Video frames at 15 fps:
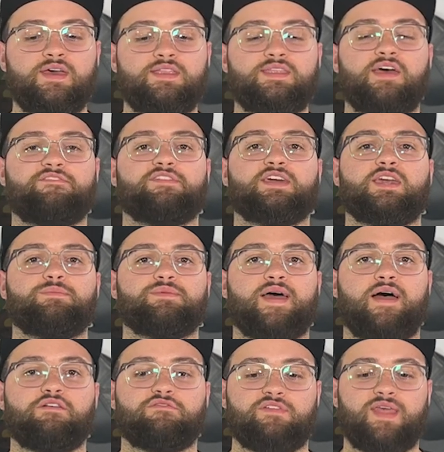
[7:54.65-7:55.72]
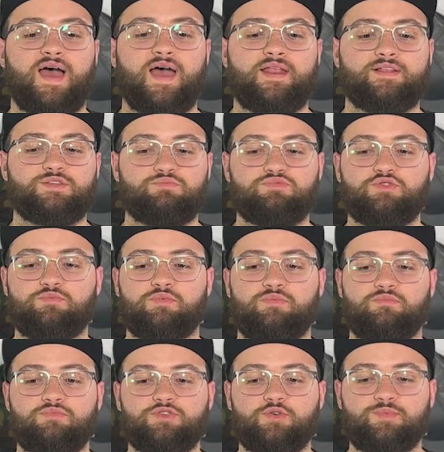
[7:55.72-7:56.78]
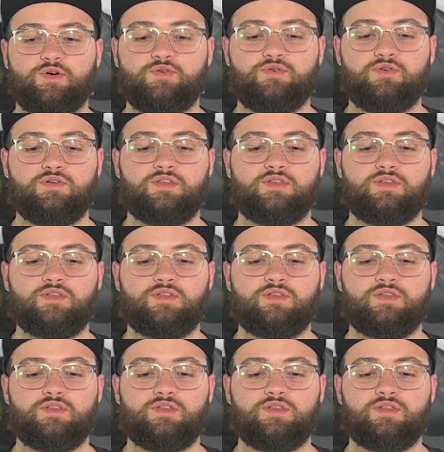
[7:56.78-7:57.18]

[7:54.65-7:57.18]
Definitely keep an eye out for that. It's super cool.